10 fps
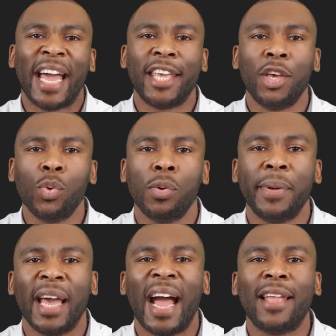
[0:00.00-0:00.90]
and you will
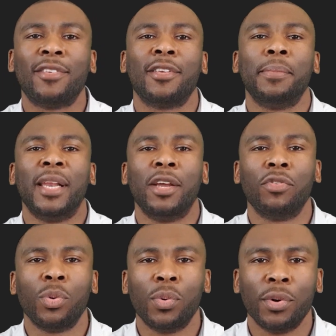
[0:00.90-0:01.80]
be handsomely
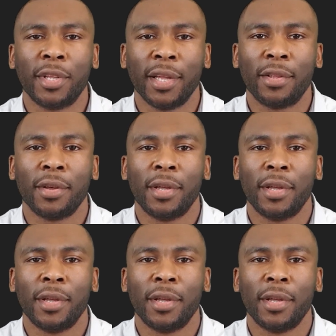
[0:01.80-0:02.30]
rewarded.